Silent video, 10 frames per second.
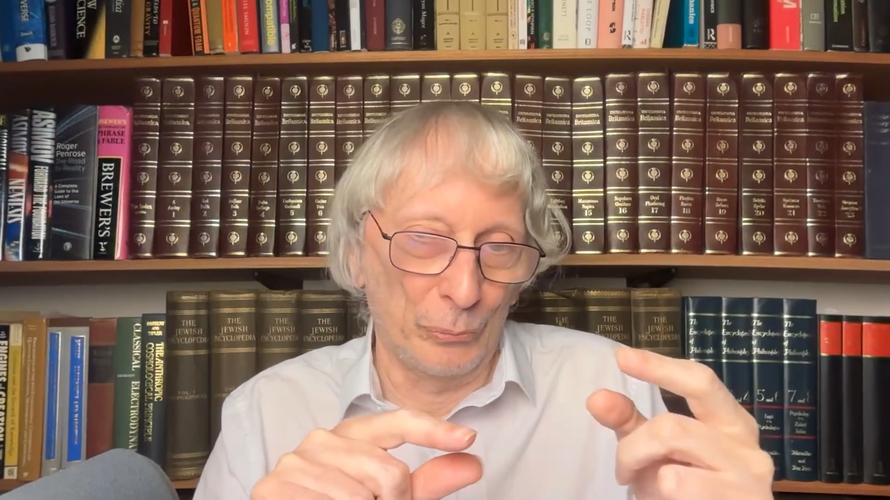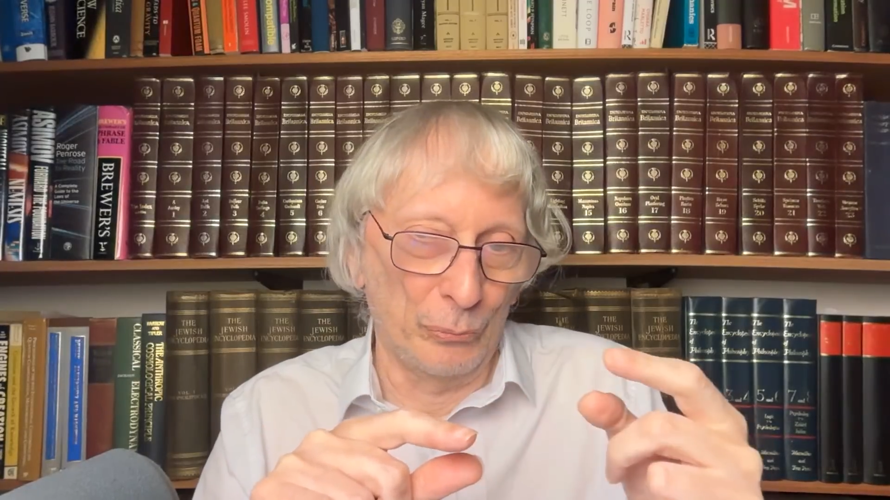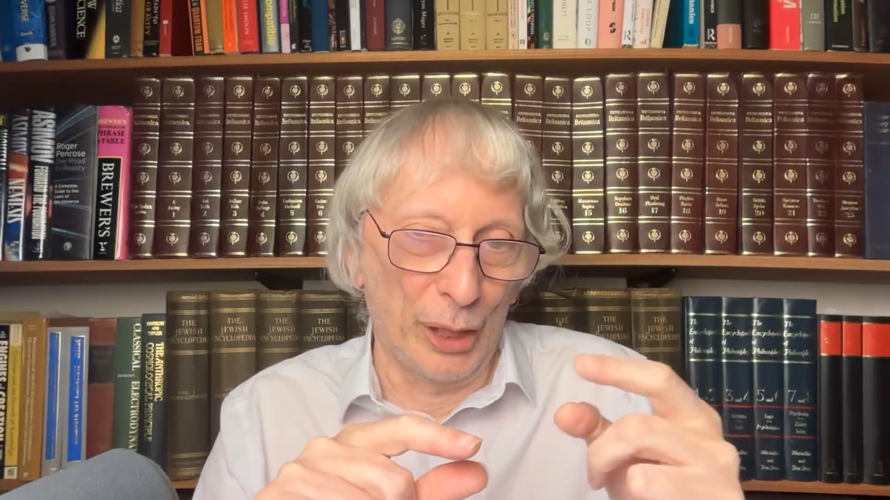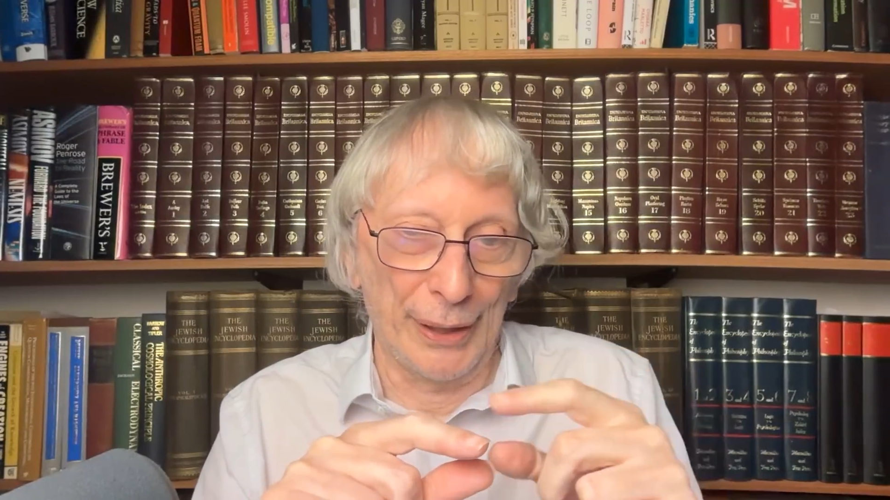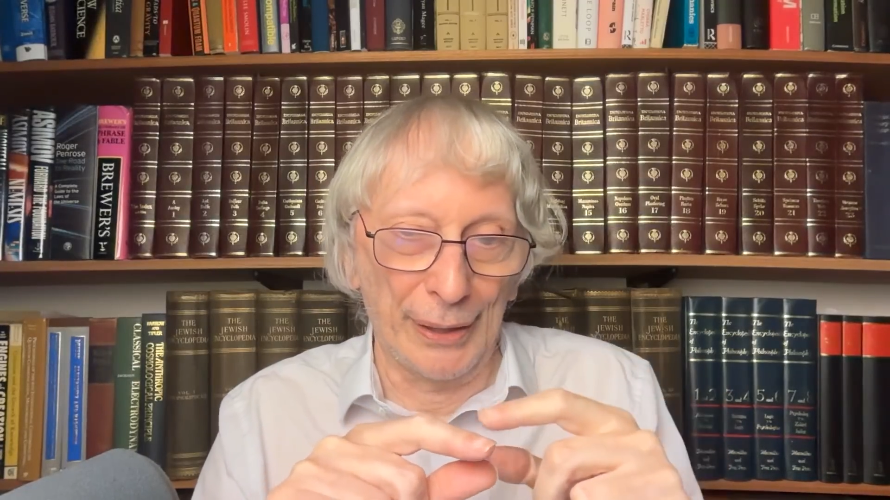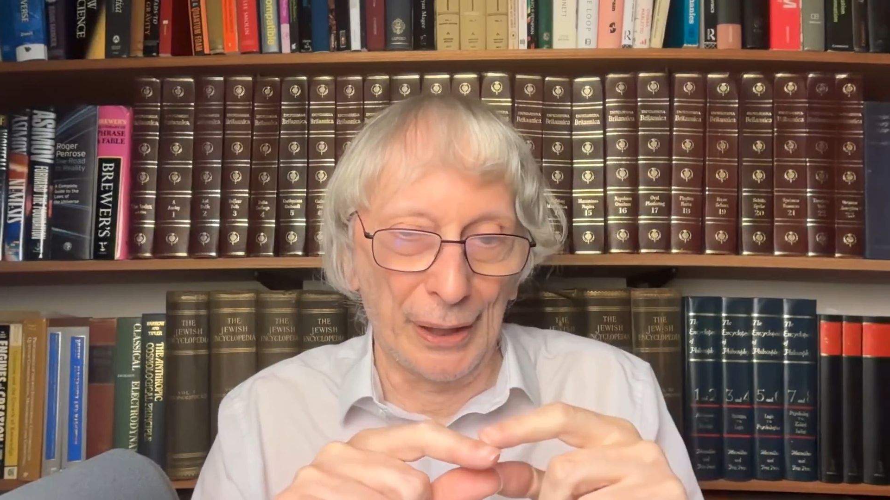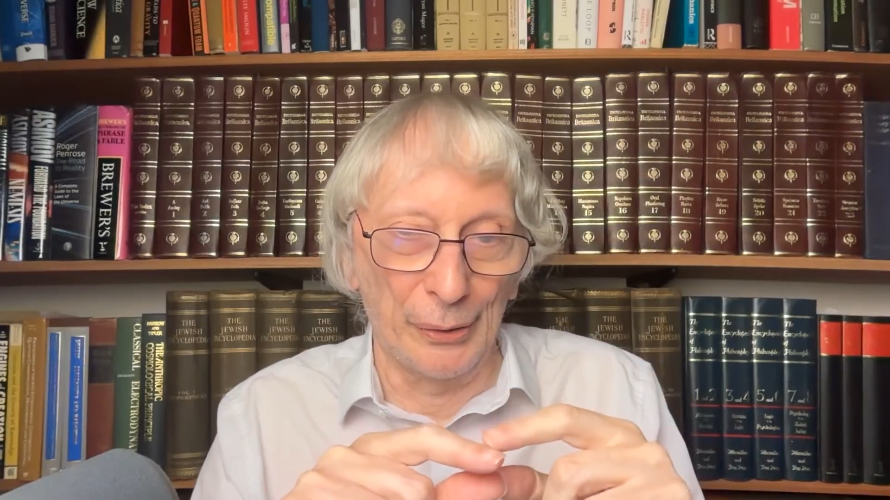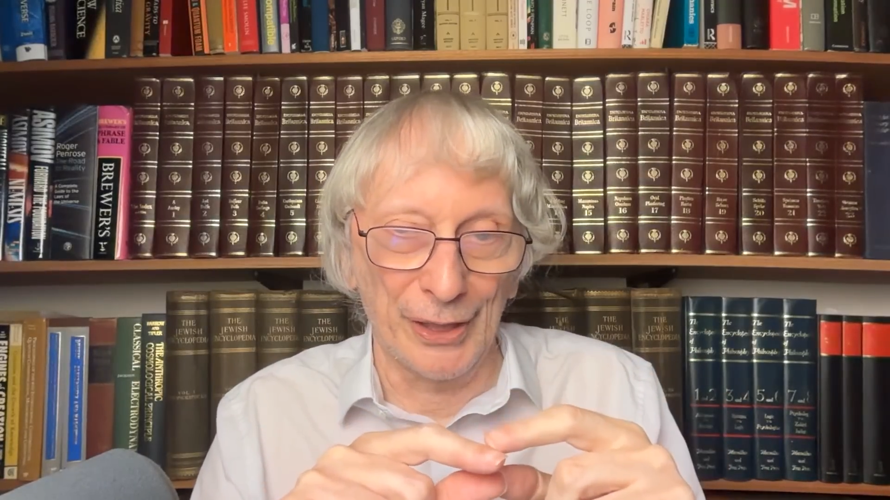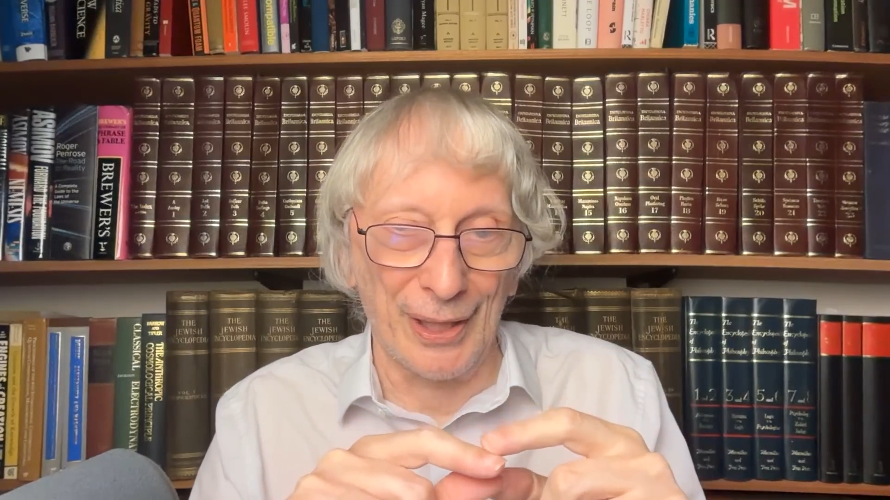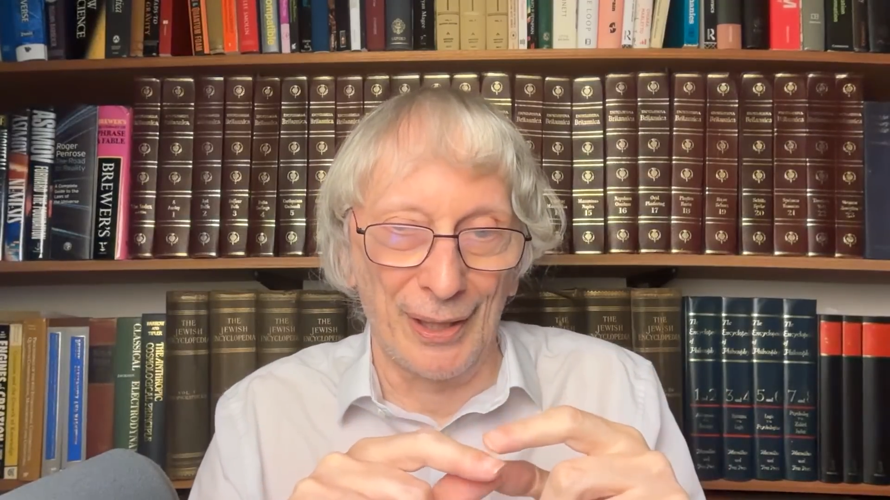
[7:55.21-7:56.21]
when they
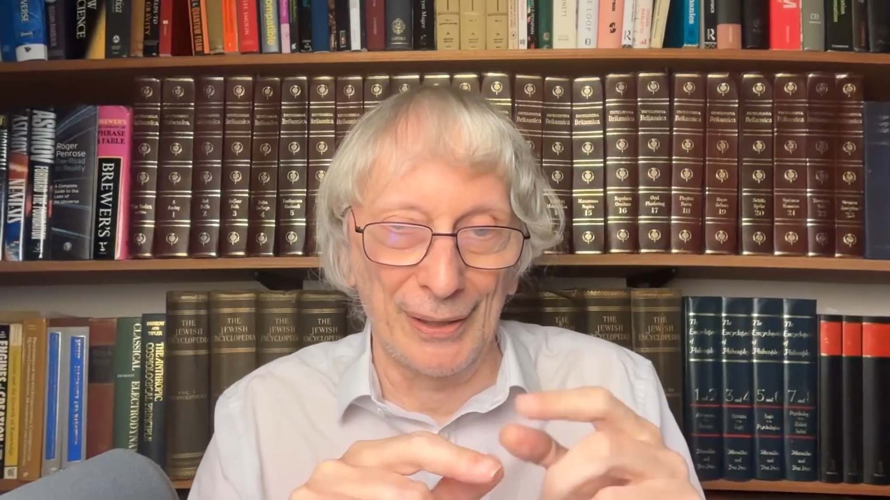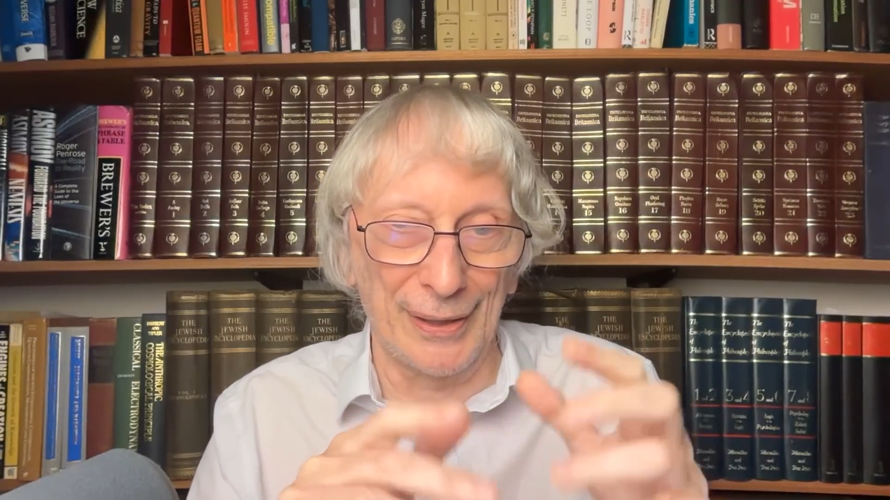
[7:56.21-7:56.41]
coincide,